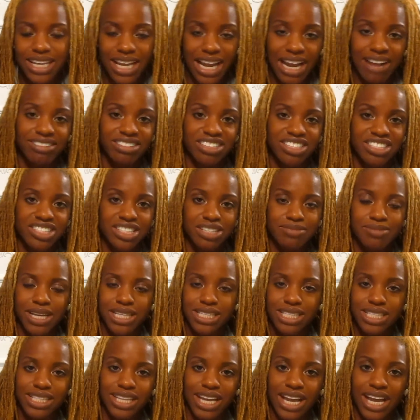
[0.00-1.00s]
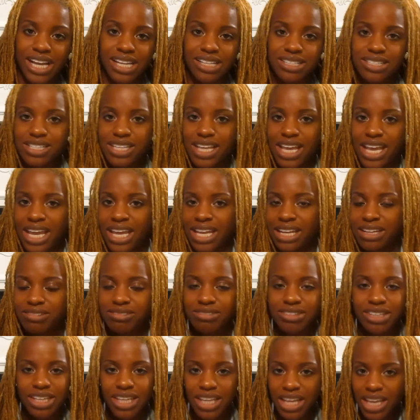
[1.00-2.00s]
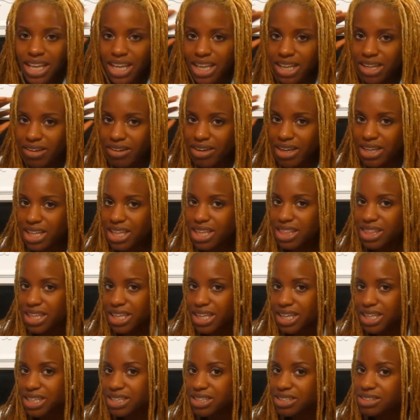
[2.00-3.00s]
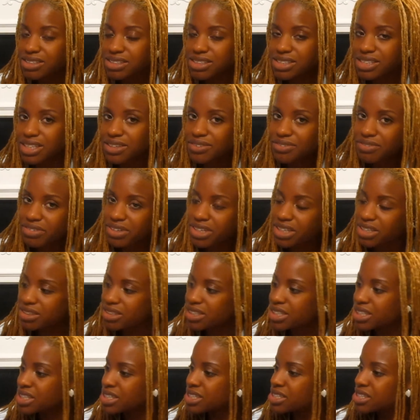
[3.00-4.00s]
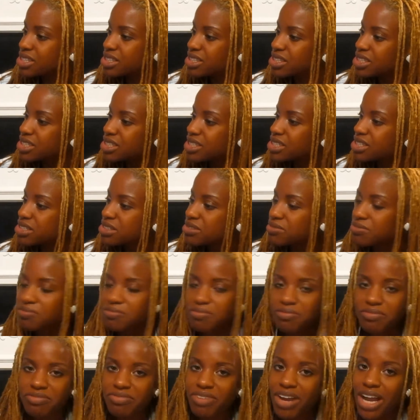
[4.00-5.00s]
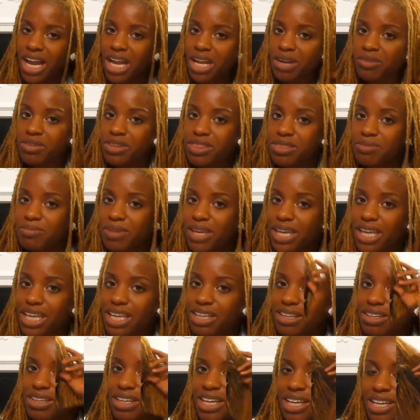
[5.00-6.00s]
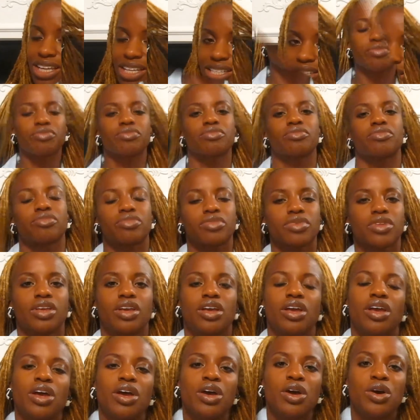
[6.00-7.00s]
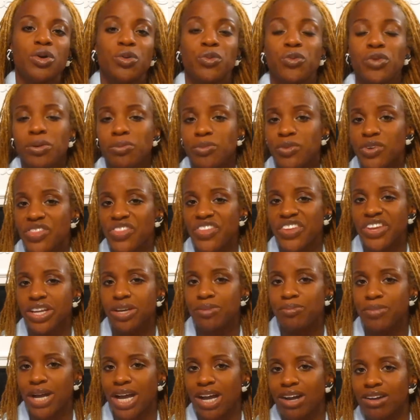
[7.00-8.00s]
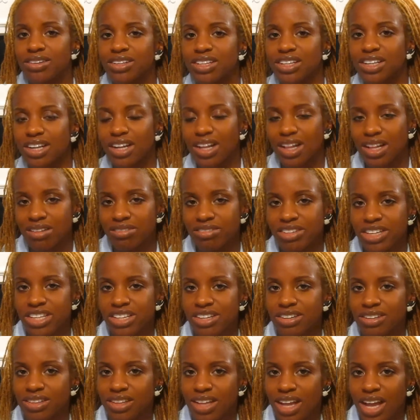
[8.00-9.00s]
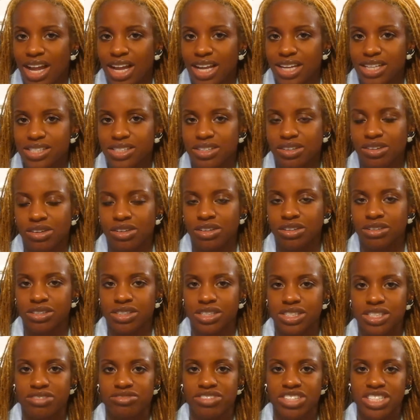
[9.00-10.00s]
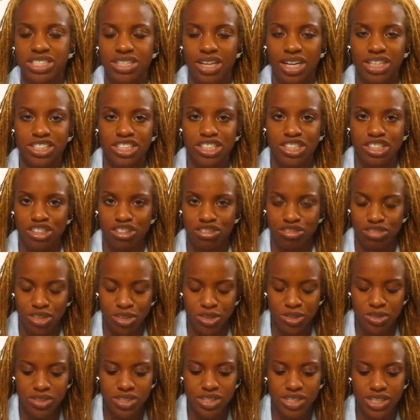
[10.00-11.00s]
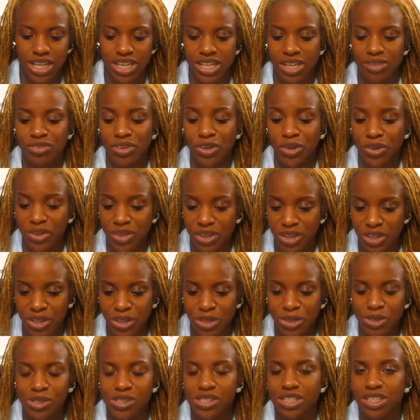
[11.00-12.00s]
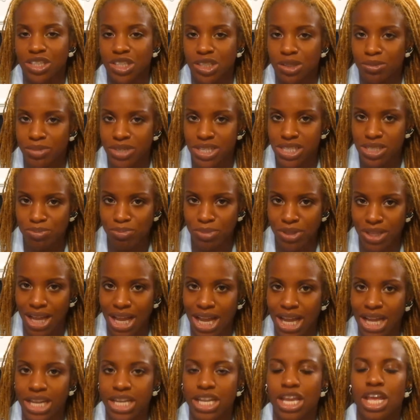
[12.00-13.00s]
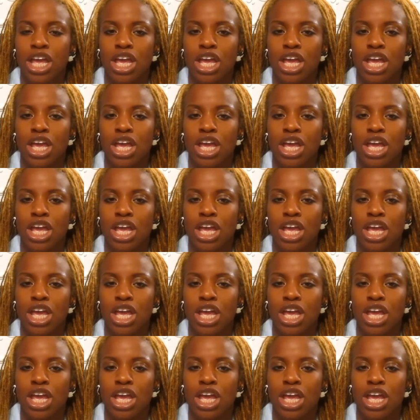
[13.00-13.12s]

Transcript: character to my style, and anything different is just fine with me. One more thing about coloring your locks or just retouching your roots, and if you're going to use the Luminous Blonde,